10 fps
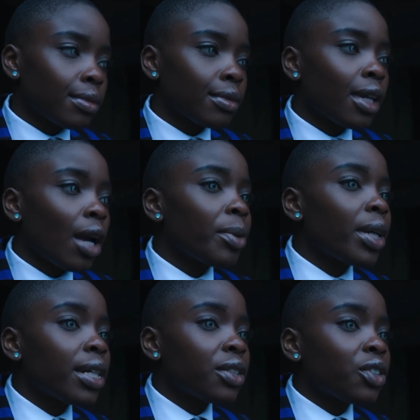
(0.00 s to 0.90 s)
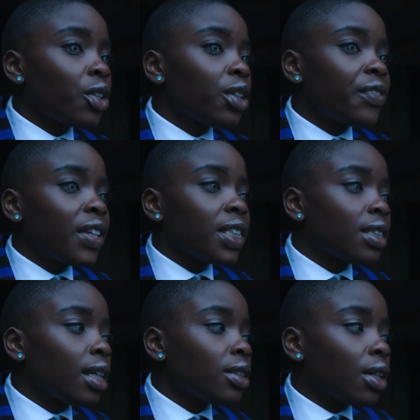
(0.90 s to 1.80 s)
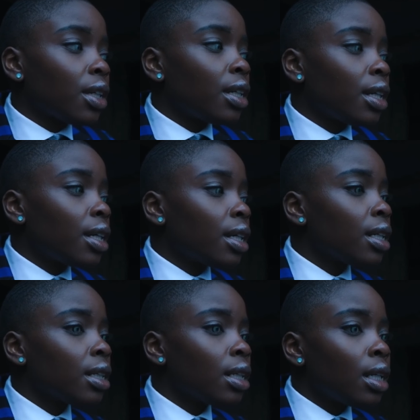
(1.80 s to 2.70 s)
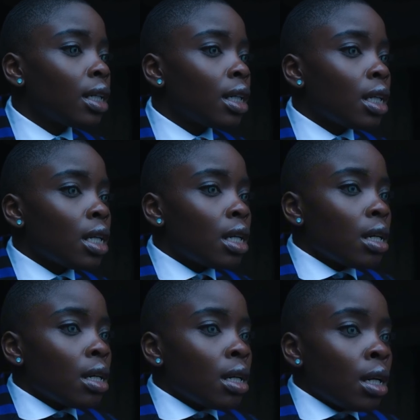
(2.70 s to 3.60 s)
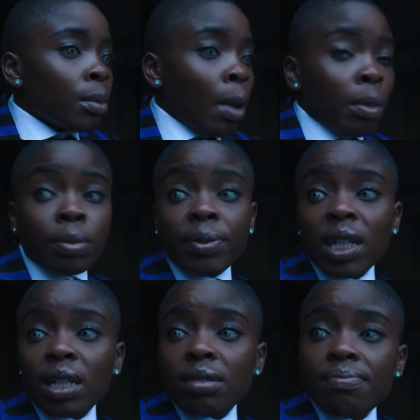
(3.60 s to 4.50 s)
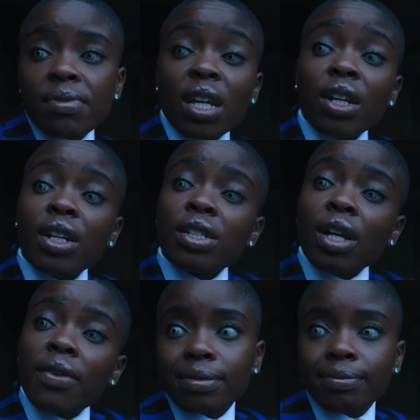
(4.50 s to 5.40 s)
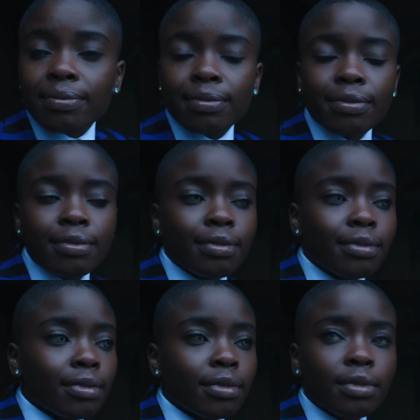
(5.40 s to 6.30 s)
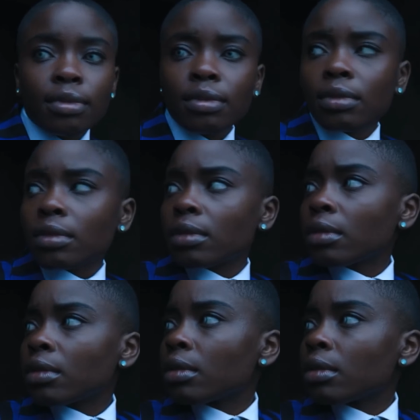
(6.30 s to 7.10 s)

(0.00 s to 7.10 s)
Gabrielle hasn't shown her face since I started here. Probably sunning herself My darling daughter.